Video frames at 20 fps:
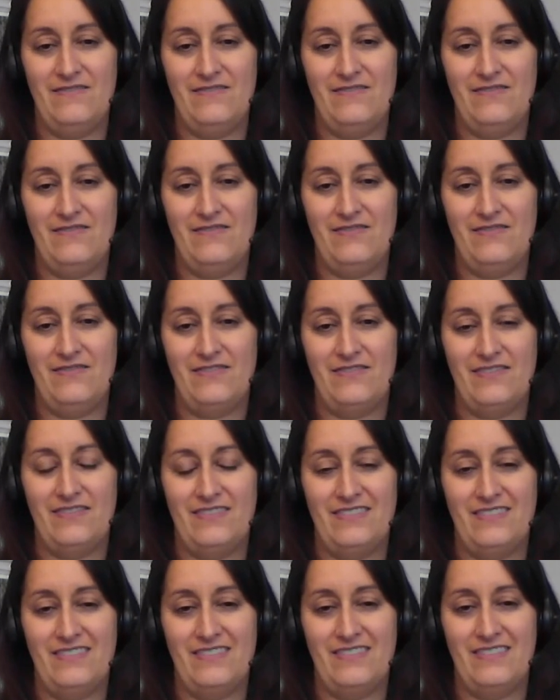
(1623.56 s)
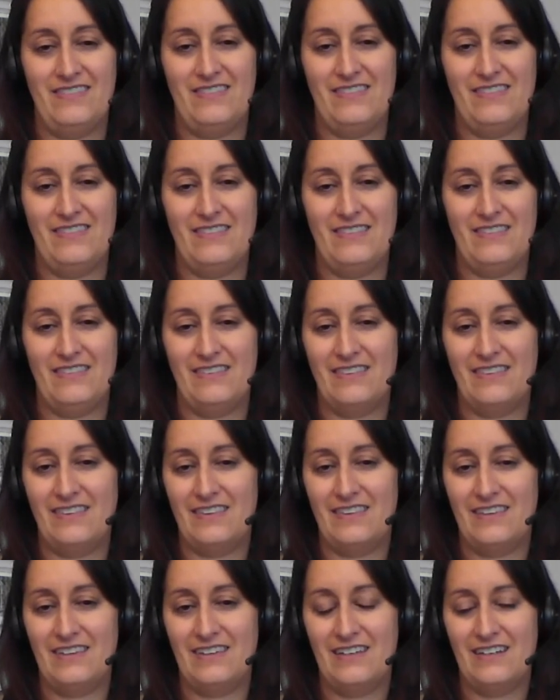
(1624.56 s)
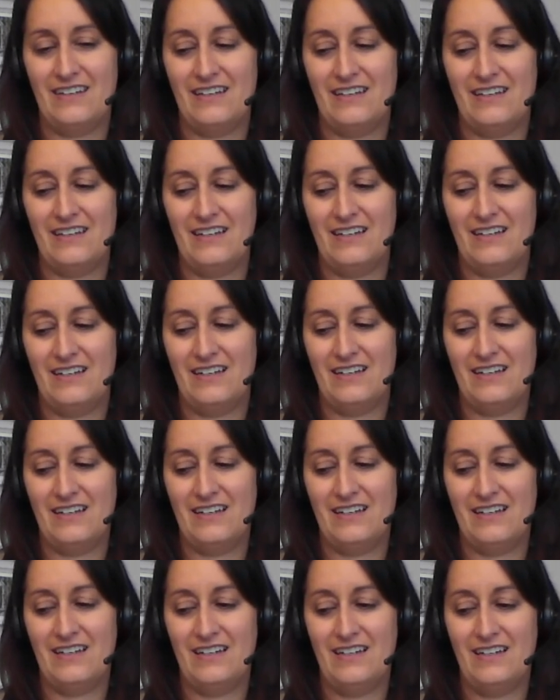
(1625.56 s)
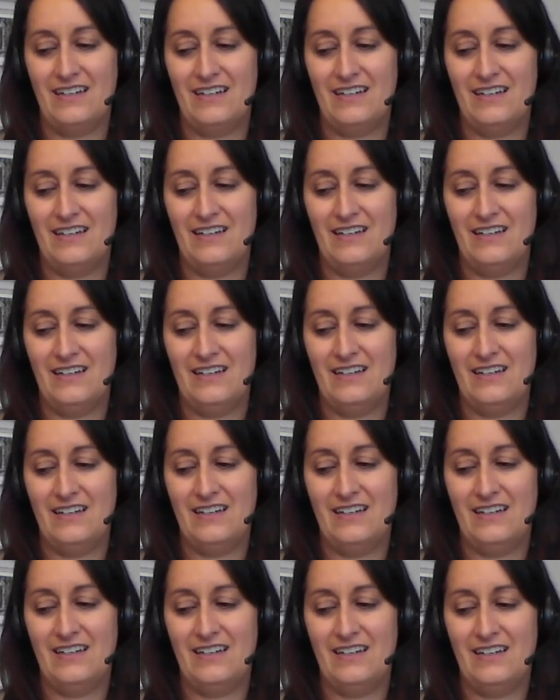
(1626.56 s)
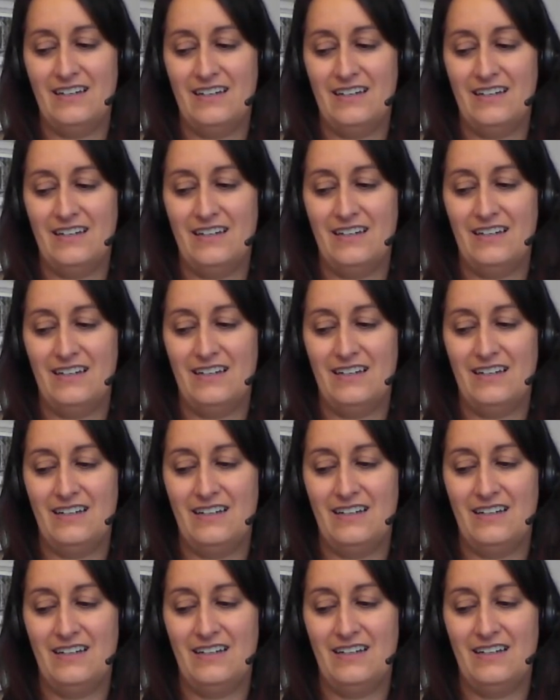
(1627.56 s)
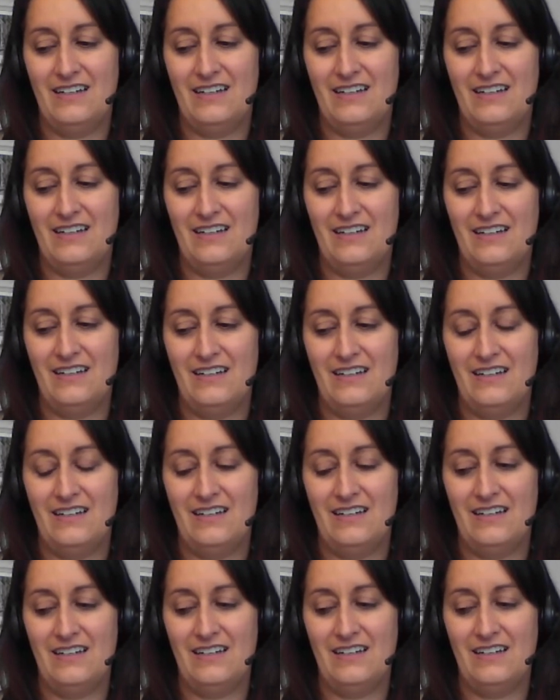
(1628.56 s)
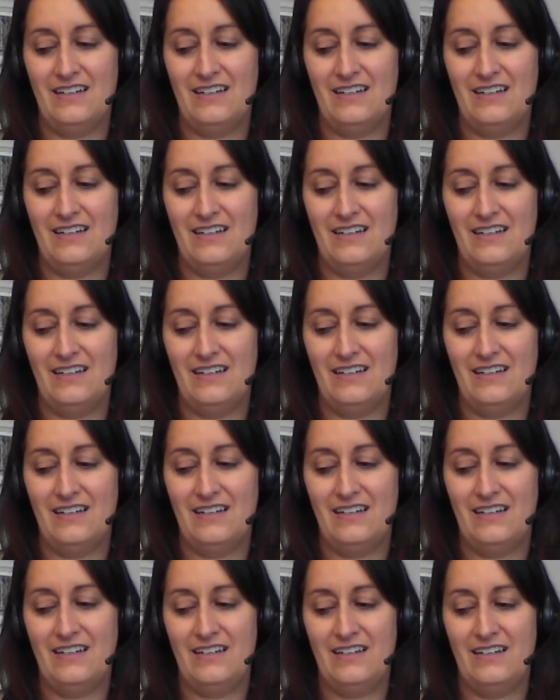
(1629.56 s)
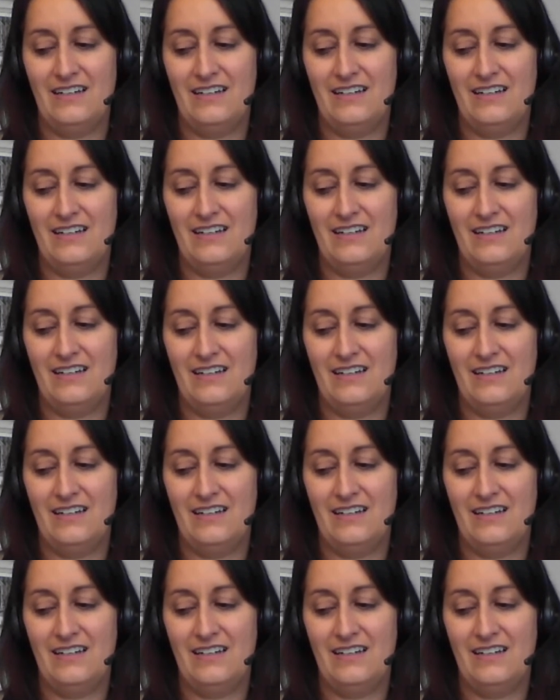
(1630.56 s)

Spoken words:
(not speaking)